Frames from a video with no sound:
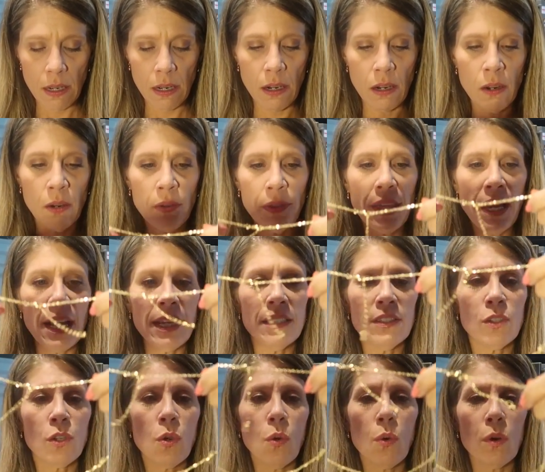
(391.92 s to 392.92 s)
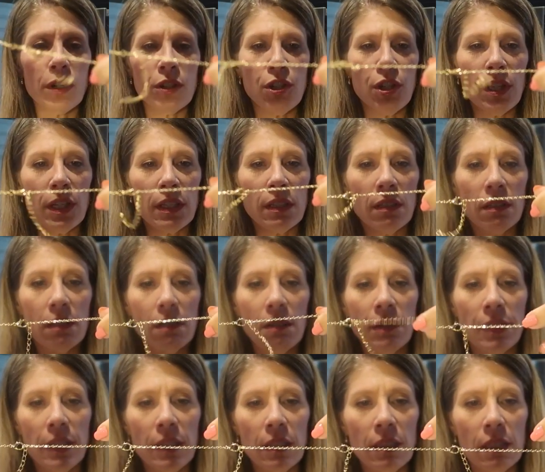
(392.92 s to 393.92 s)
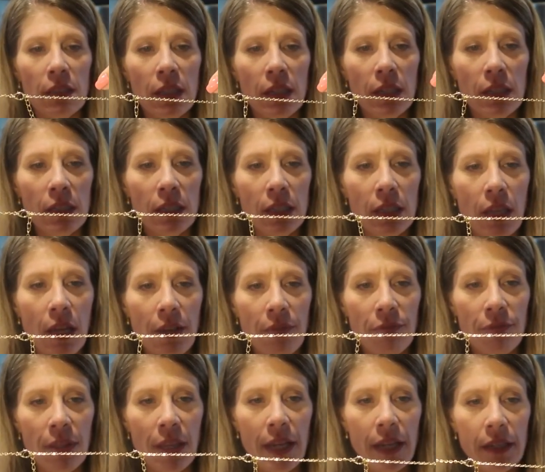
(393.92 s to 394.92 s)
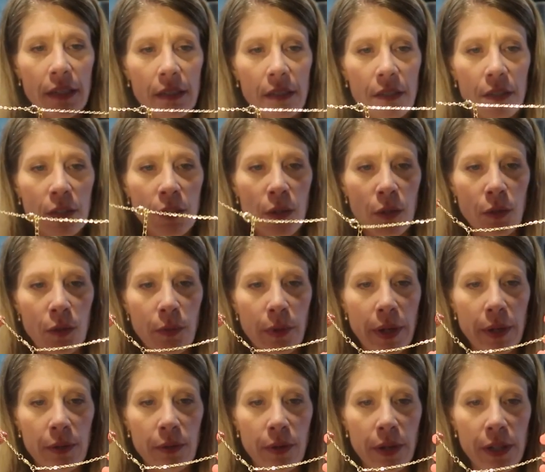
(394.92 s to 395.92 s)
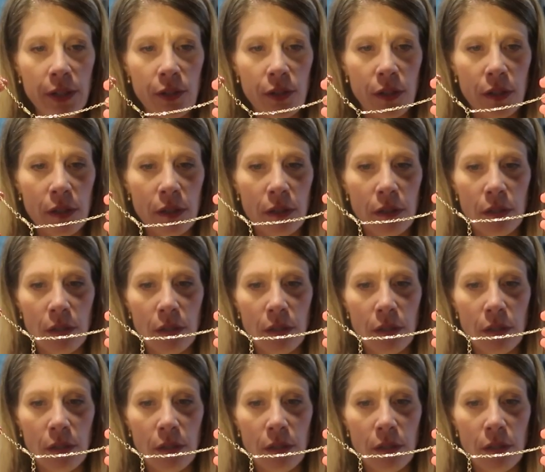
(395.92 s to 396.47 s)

oh that's gorgeous all right let's get it to lie flat to go the right direction